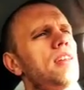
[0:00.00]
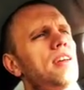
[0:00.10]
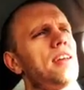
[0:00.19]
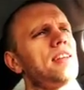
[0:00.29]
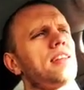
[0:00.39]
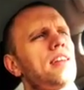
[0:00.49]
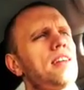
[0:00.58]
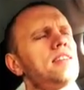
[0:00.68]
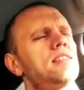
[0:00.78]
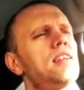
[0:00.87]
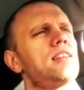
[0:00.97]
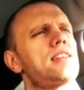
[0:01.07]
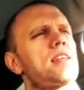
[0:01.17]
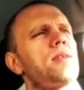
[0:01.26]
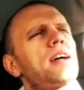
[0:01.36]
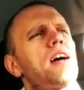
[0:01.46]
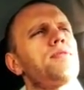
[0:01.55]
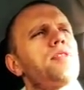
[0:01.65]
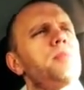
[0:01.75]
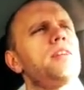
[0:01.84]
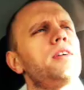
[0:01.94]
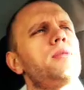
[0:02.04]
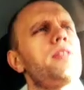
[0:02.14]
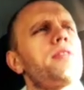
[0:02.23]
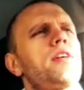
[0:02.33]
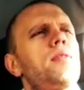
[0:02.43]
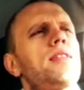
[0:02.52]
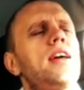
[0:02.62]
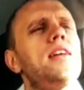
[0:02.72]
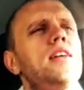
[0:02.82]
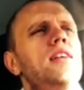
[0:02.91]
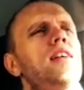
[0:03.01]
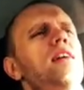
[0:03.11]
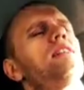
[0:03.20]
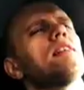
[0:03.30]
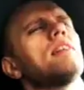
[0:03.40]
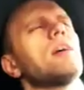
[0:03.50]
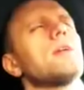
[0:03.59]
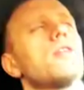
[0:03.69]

And that's how I got familiar with KDE and how I